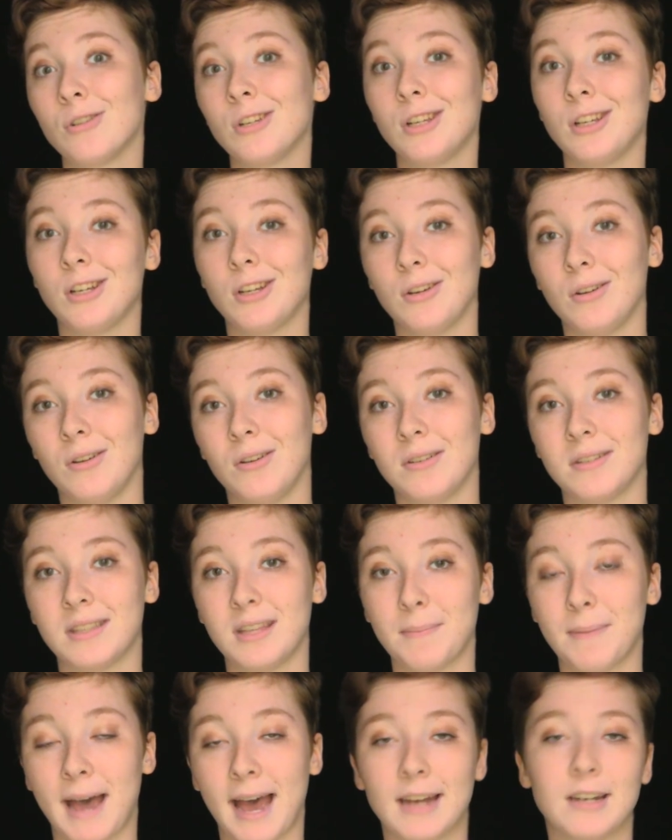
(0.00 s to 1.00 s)
to use
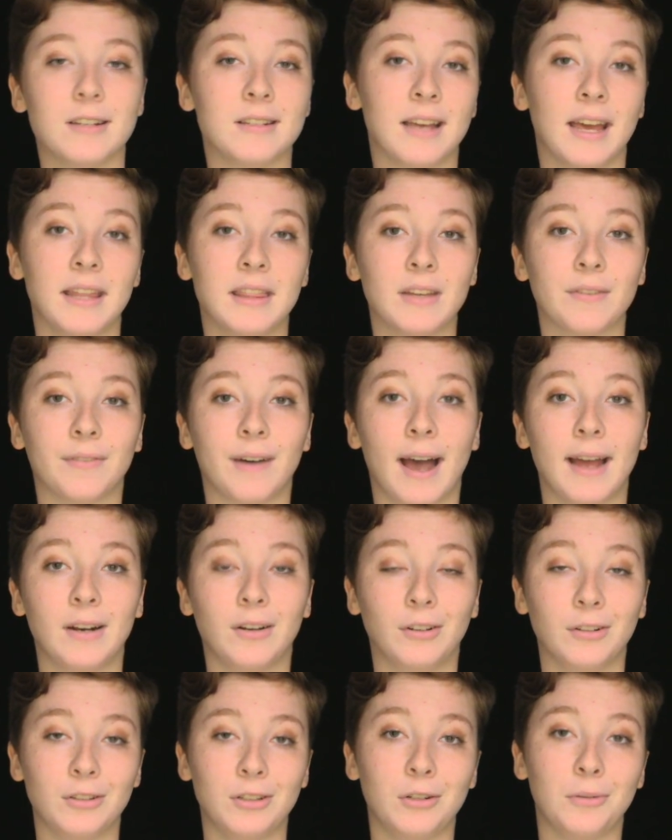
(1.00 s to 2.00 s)
the patches and the
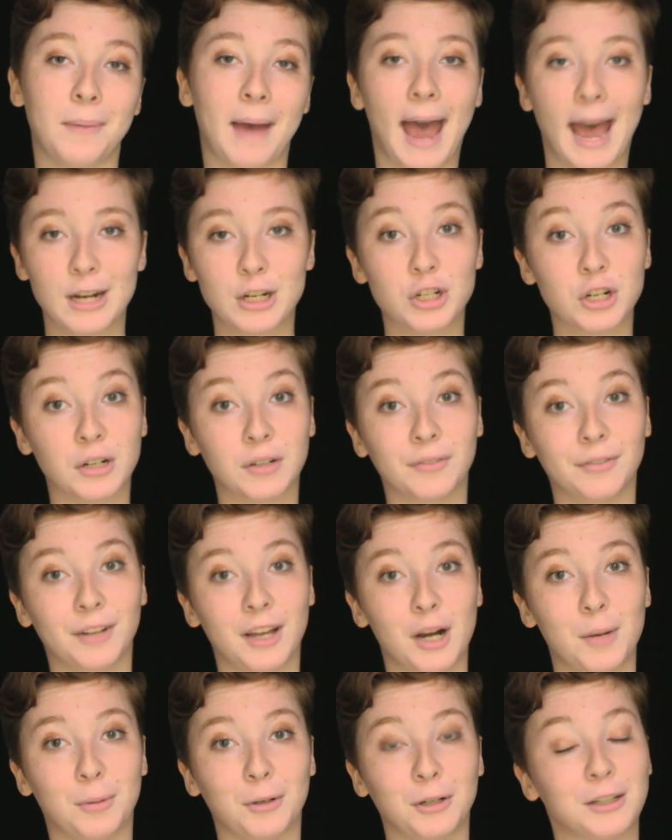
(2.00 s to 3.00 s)
vinyl to patch your
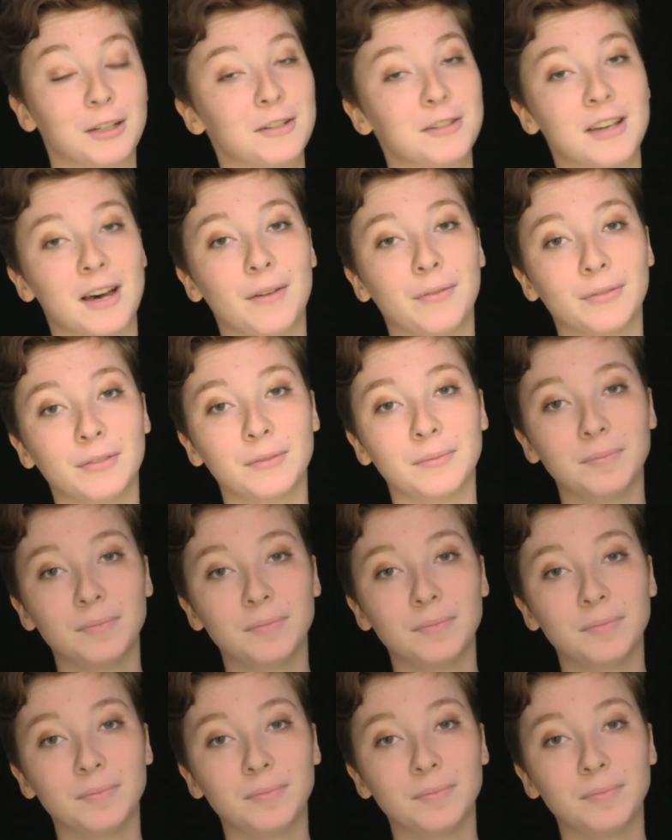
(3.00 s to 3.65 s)
inflatable yourself.